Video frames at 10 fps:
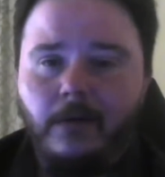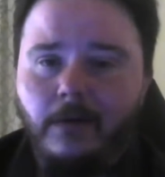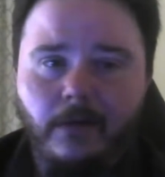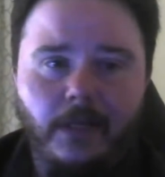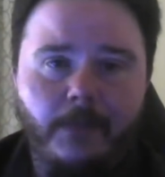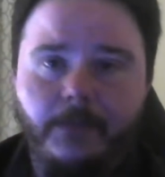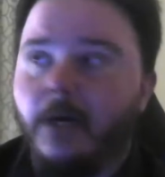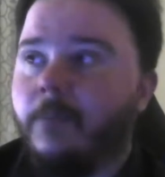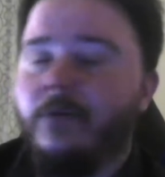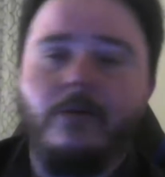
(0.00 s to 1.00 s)
on
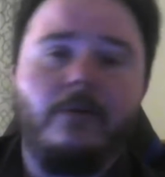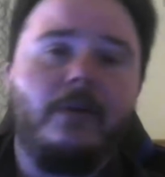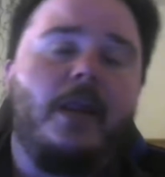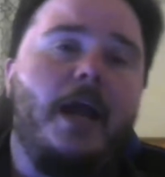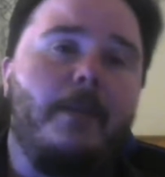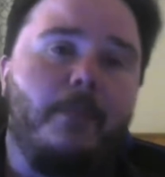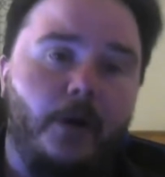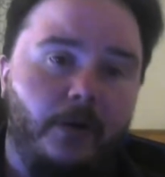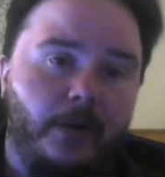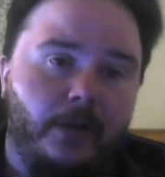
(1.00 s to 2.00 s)
laptop. You can go to the
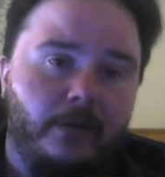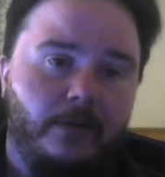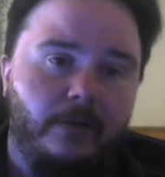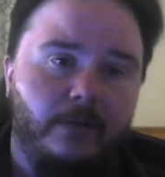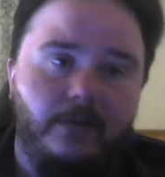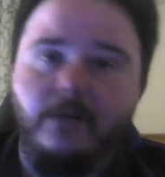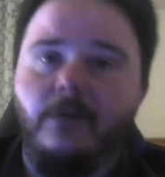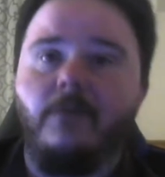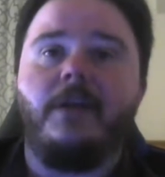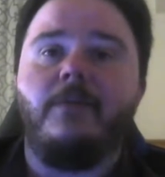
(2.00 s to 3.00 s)
library.
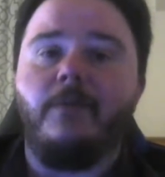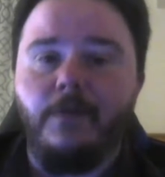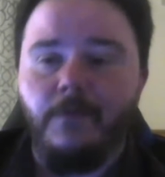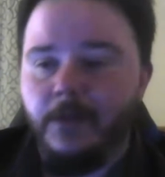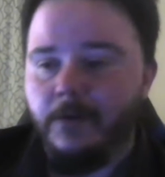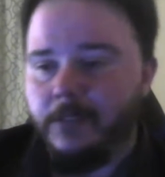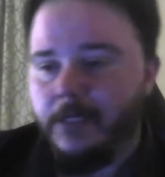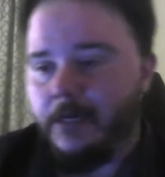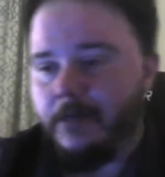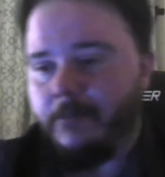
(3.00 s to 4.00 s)
You can go anywhere to
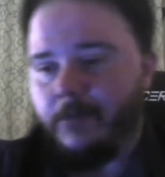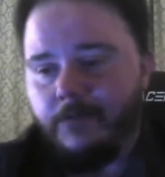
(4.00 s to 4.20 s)
video chat.